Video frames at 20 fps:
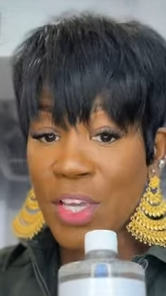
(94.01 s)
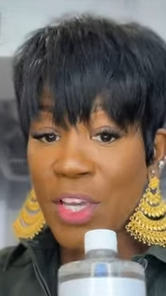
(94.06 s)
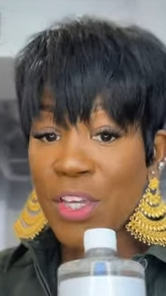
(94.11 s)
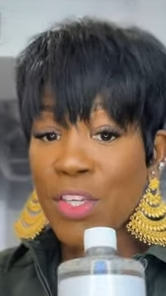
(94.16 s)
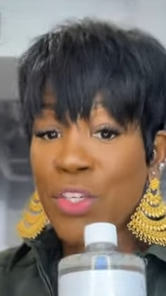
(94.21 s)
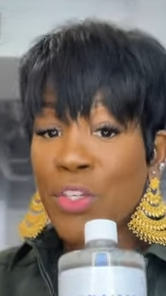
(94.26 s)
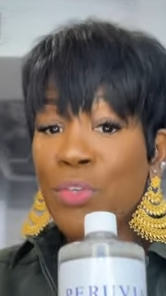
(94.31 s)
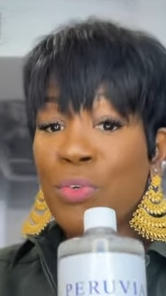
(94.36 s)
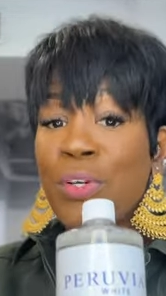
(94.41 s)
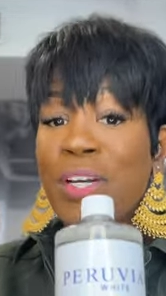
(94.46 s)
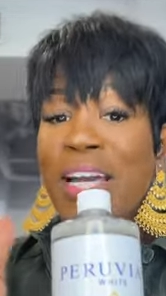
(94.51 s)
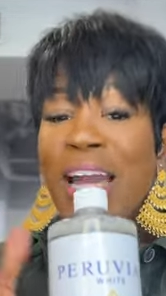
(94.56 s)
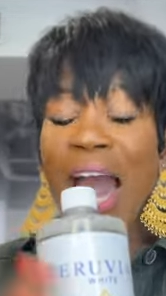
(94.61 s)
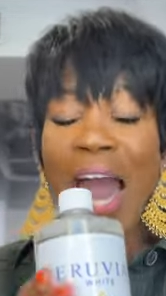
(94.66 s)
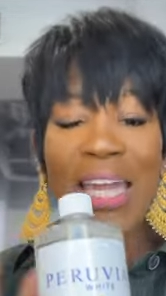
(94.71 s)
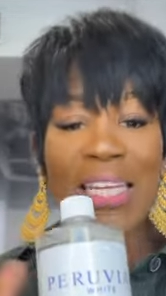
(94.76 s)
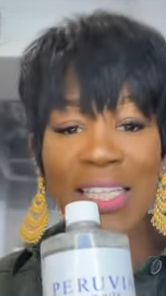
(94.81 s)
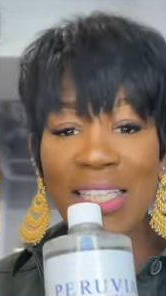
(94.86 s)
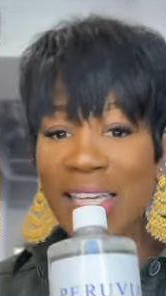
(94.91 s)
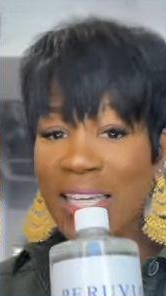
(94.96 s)
You
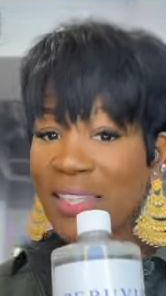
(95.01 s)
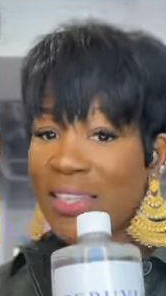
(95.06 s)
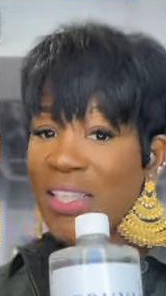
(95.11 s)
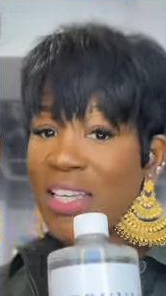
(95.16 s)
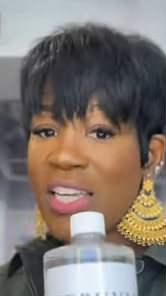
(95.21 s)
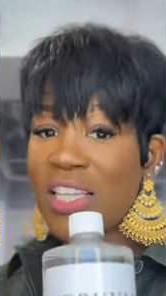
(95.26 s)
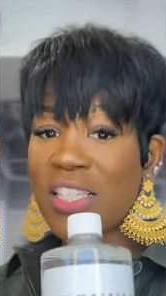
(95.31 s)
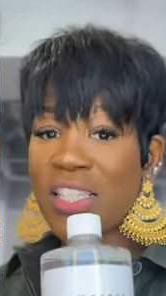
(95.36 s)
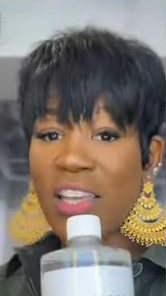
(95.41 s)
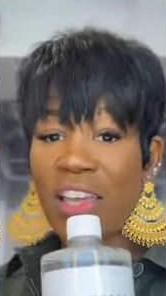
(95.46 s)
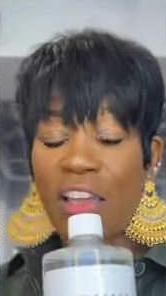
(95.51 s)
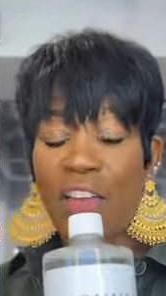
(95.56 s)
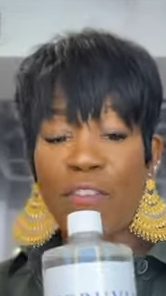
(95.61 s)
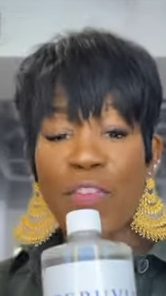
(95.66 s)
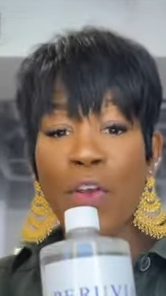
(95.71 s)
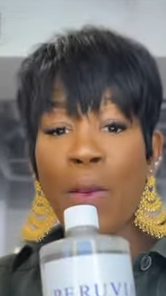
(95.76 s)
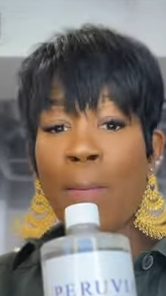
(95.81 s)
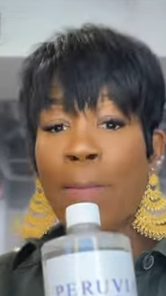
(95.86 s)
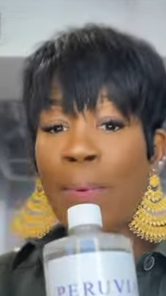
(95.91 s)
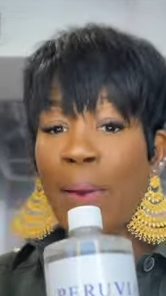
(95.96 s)
gotta get this. If
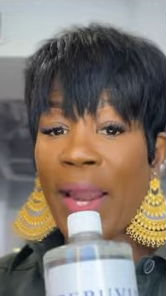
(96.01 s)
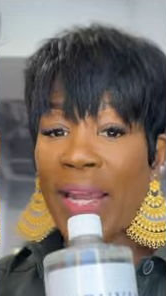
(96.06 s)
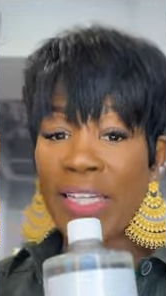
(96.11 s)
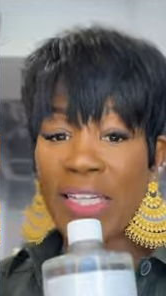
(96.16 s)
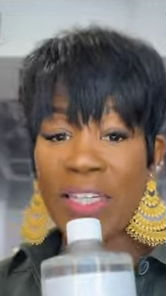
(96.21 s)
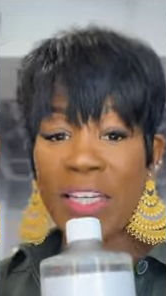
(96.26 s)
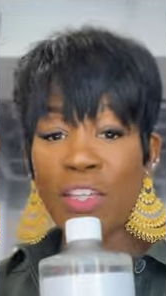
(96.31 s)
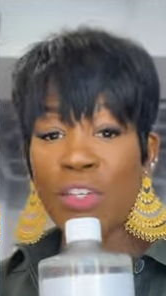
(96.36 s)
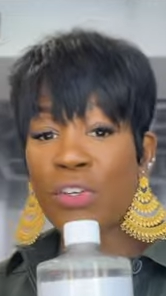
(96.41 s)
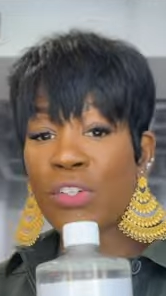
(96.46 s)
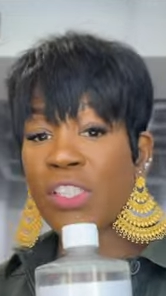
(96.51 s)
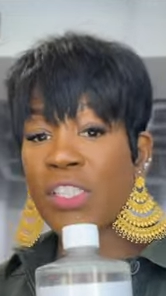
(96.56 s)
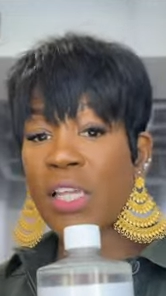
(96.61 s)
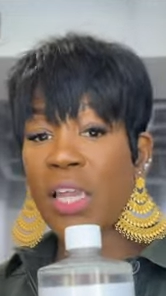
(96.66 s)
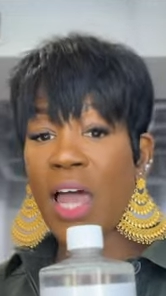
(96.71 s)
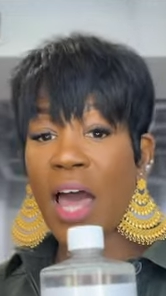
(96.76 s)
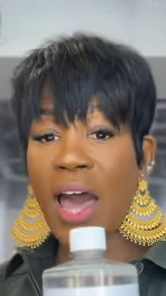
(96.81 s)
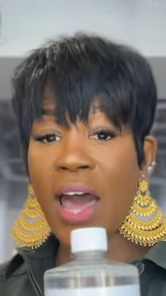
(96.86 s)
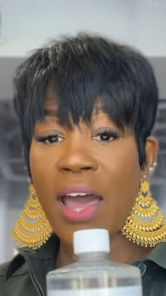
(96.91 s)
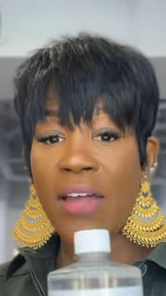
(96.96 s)
you're braiding in your
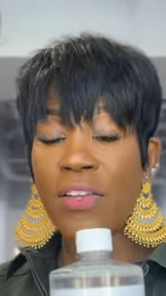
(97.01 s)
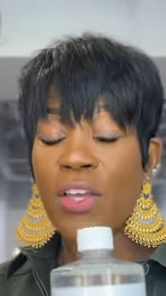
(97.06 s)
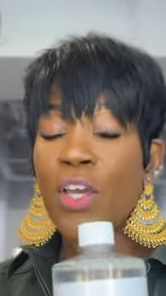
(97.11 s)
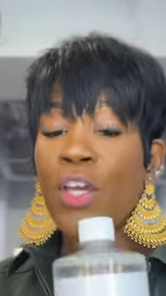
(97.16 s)
salon,